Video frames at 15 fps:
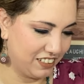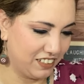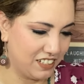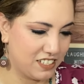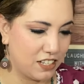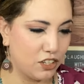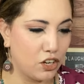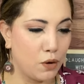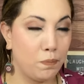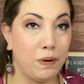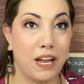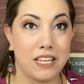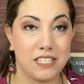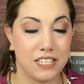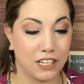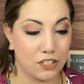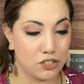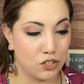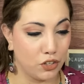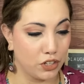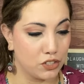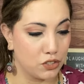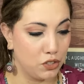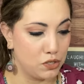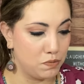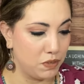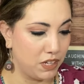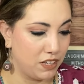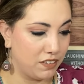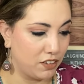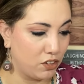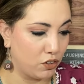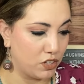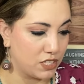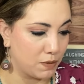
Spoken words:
It's a little plastic, so excuse me in the noise.